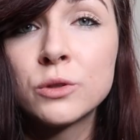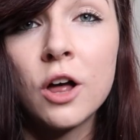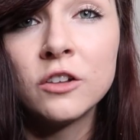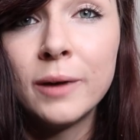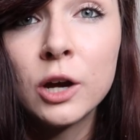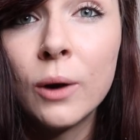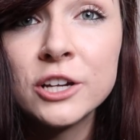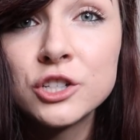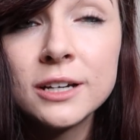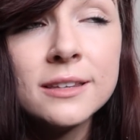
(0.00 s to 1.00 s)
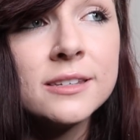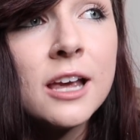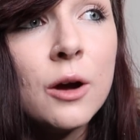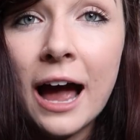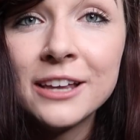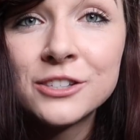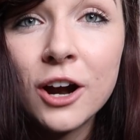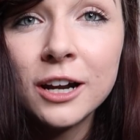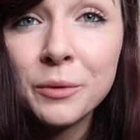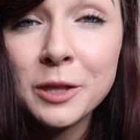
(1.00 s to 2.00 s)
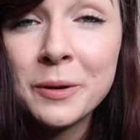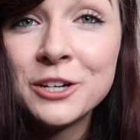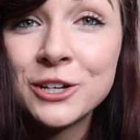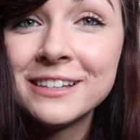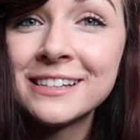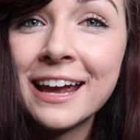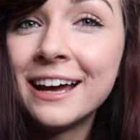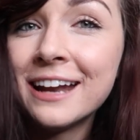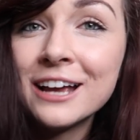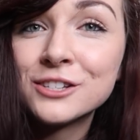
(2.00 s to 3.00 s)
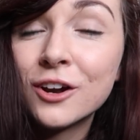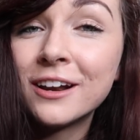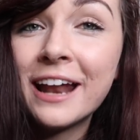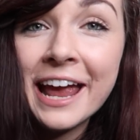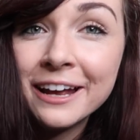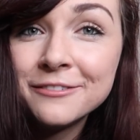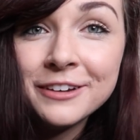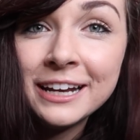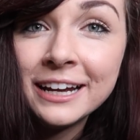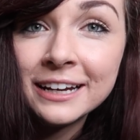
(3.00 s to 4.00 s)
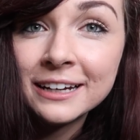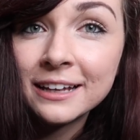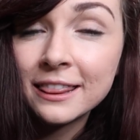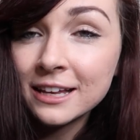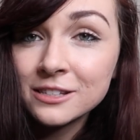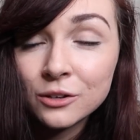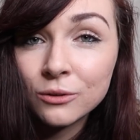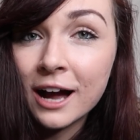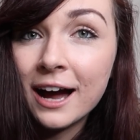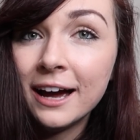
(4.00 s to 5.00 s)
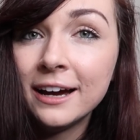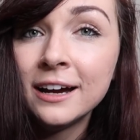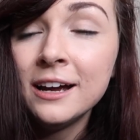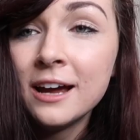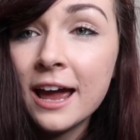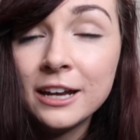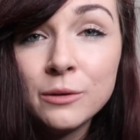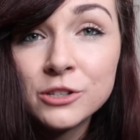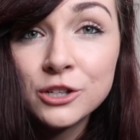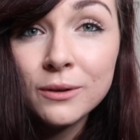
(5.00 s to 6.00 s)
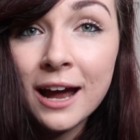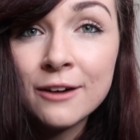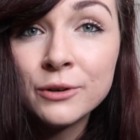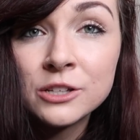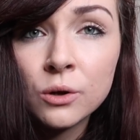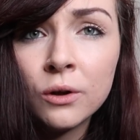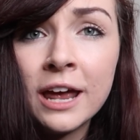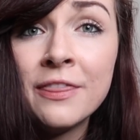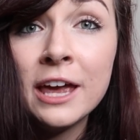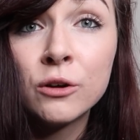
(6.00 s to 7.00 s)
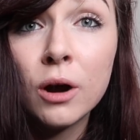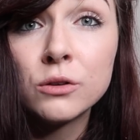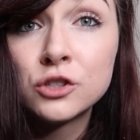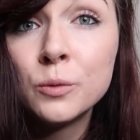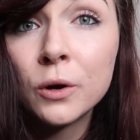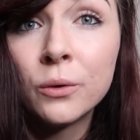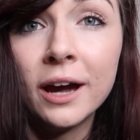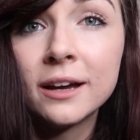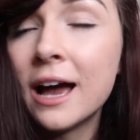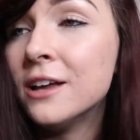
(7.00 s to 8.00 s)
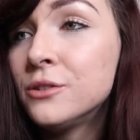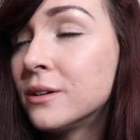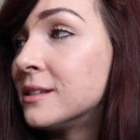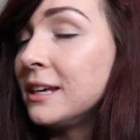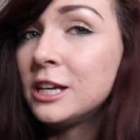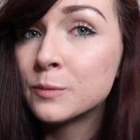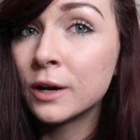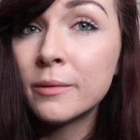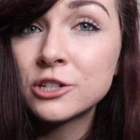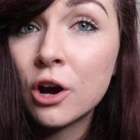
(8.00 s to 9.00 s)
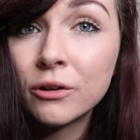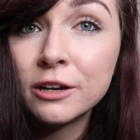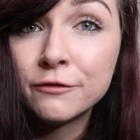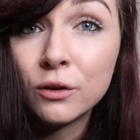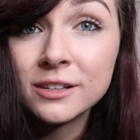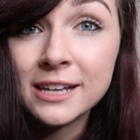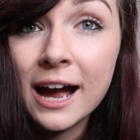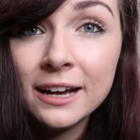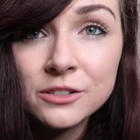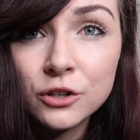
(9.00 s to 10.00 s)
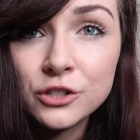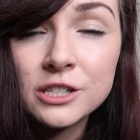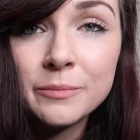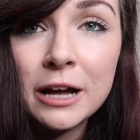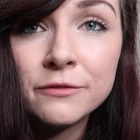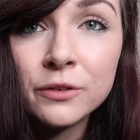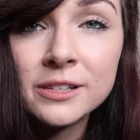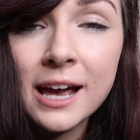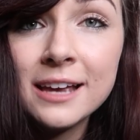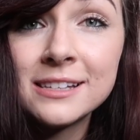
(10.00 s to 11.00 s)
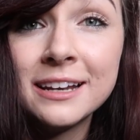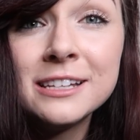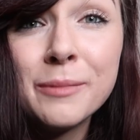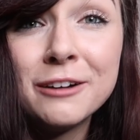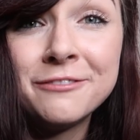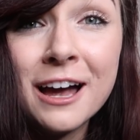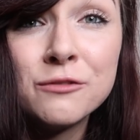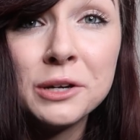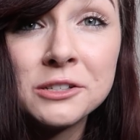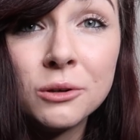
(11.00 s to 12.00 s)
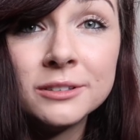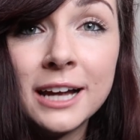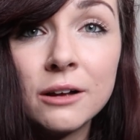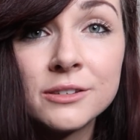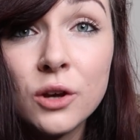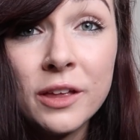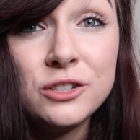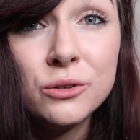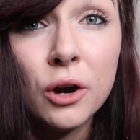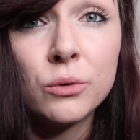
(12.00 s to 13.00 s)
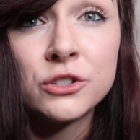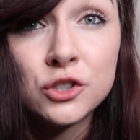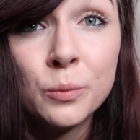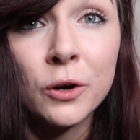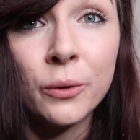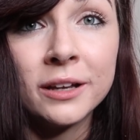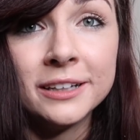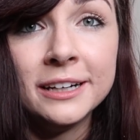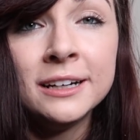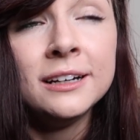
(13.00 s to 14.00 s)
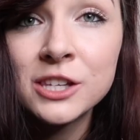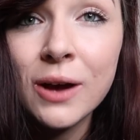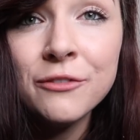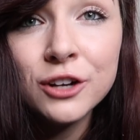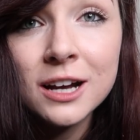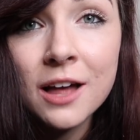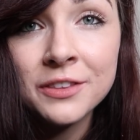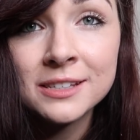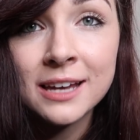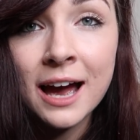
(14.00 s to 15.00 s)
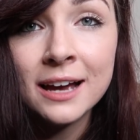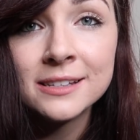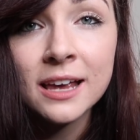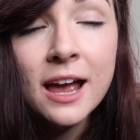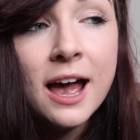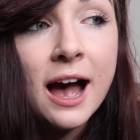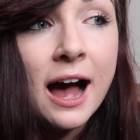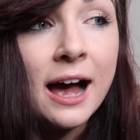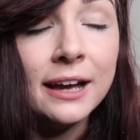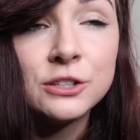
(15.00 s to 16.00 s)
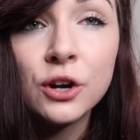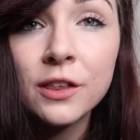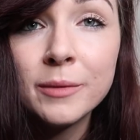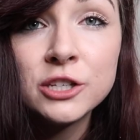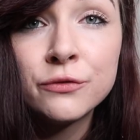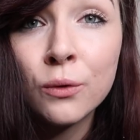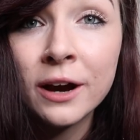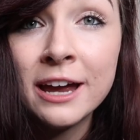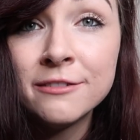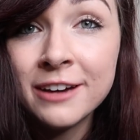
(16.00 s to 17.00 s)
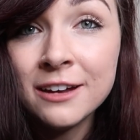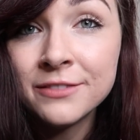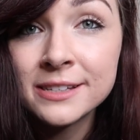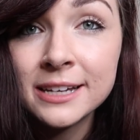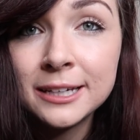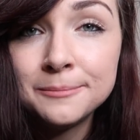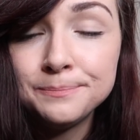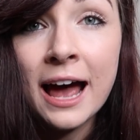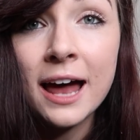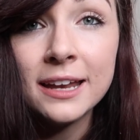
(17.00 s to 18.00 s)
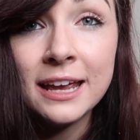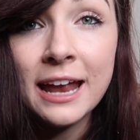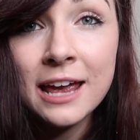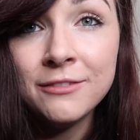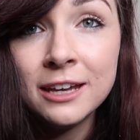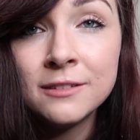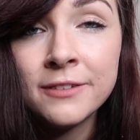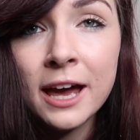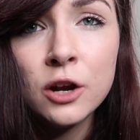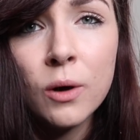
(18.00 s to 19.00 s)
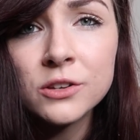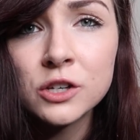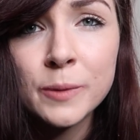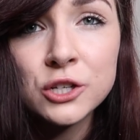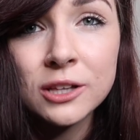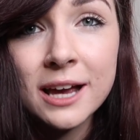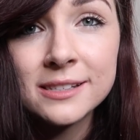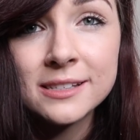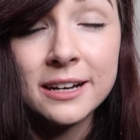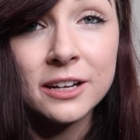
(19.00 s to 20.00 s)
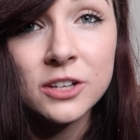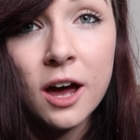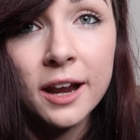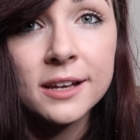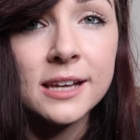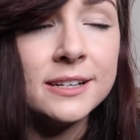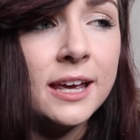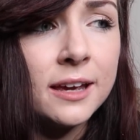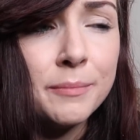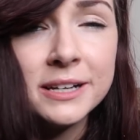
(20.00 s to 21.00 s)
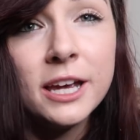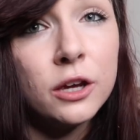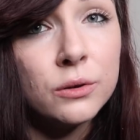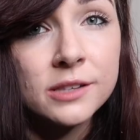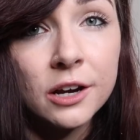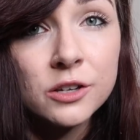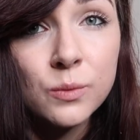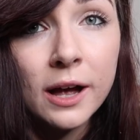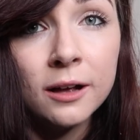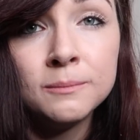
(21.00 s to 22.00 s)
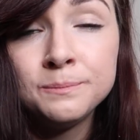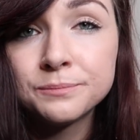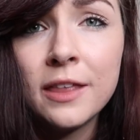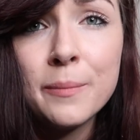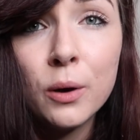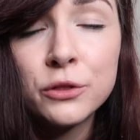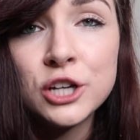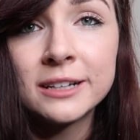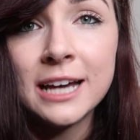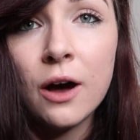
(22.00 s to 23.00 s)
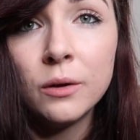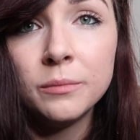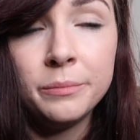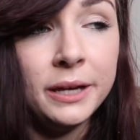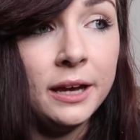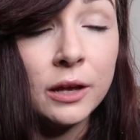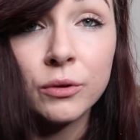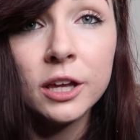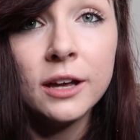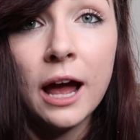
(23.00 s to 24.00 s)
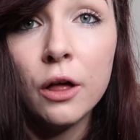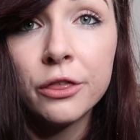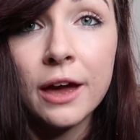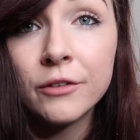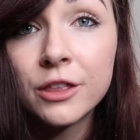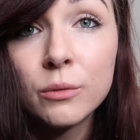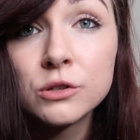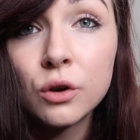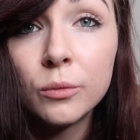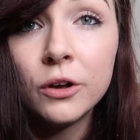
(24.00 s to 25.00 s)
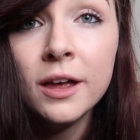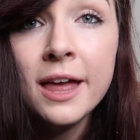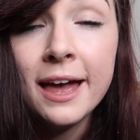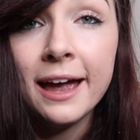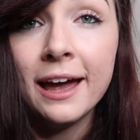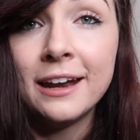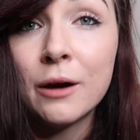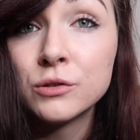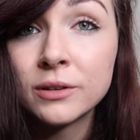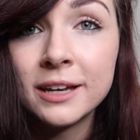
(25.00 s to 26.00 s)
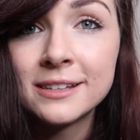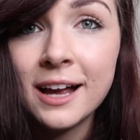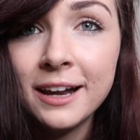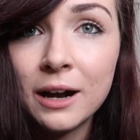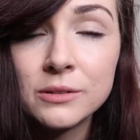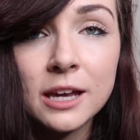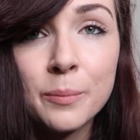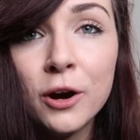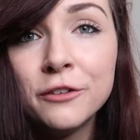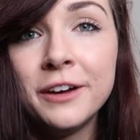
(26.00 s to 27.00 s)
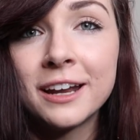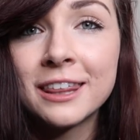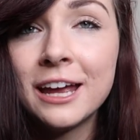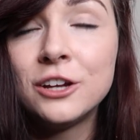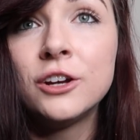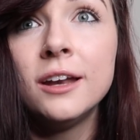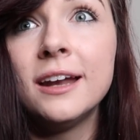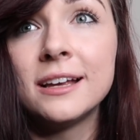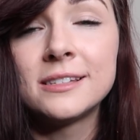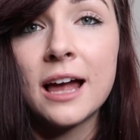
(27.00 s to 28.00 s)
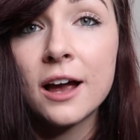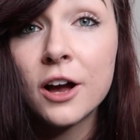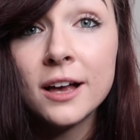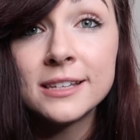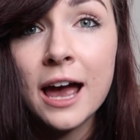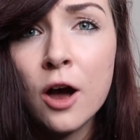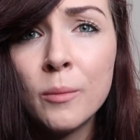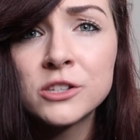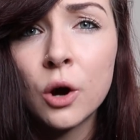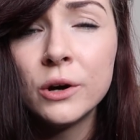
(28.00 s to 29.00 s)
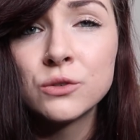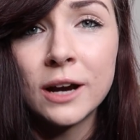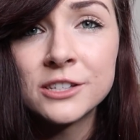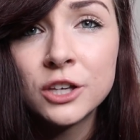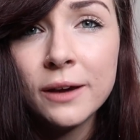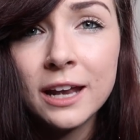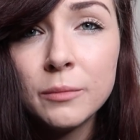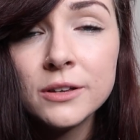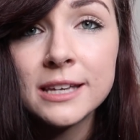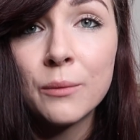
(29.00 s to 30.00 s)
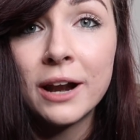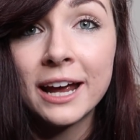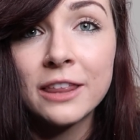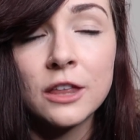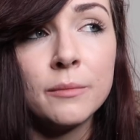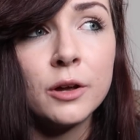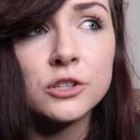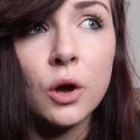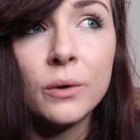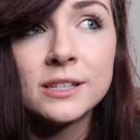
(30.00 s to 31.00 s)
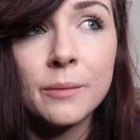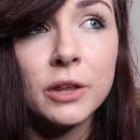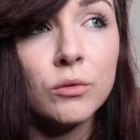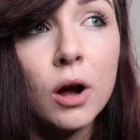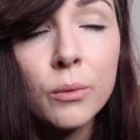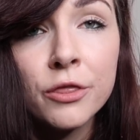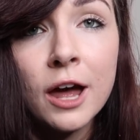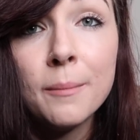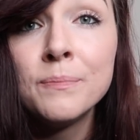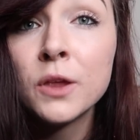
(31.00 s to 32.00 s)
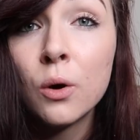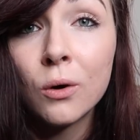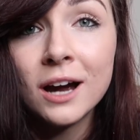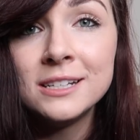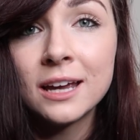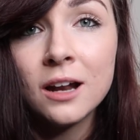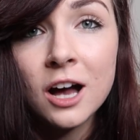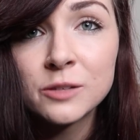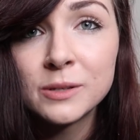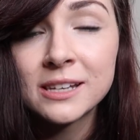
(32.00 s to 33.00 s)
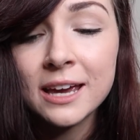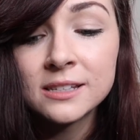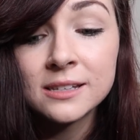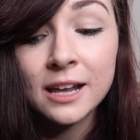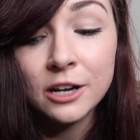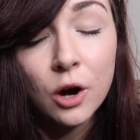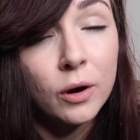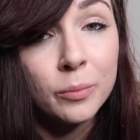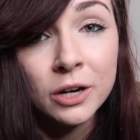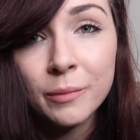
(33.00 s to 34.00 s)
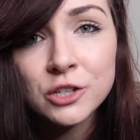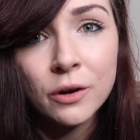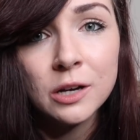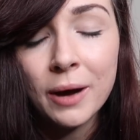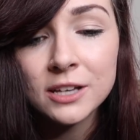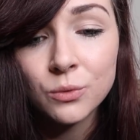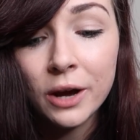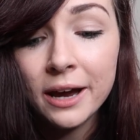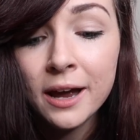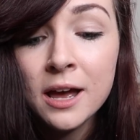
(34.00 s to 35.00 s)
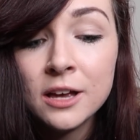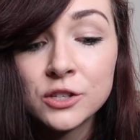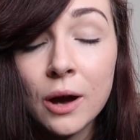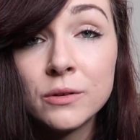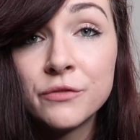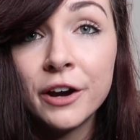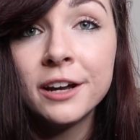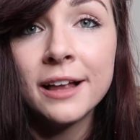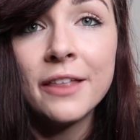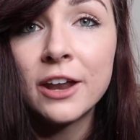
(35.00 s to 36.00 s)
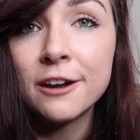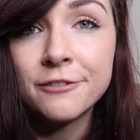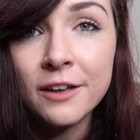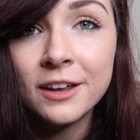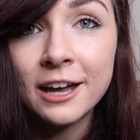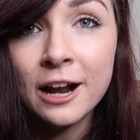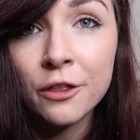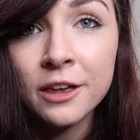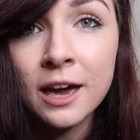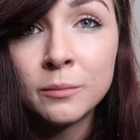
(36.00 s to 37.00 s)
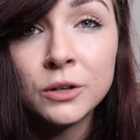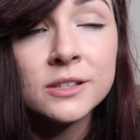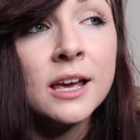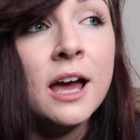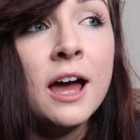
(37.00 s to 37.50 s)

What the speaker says: with all of my questions. I started with the pigeons and I started hand feeding this little guy, and he was 2.5 weeks old, and they grow super quick. As you can see, he's pretty much already full size, or just about full size, and he's about 5 weeks old now. So they do grow super quickly. So after I got these guys, I took them in for a vet visit at an avian vet who also specializes in exotics. I take my tegus there as well. They both checked out, being in really good health. Everything was normal, and I was really excited. I was like, perfect, thank goodness, because I almost always rescue animals, and when I get them, there's always something wrong with them, or I take in hospice cases that I know are pretty much going to pass away. So I was very glad that I finally got healthy animals.